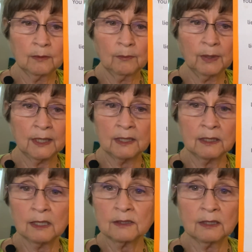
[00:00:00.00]
but
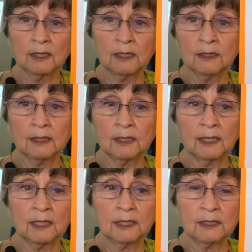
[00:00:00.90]
it doesn't end in
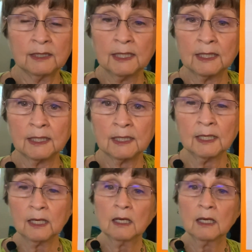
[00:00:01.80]
ed,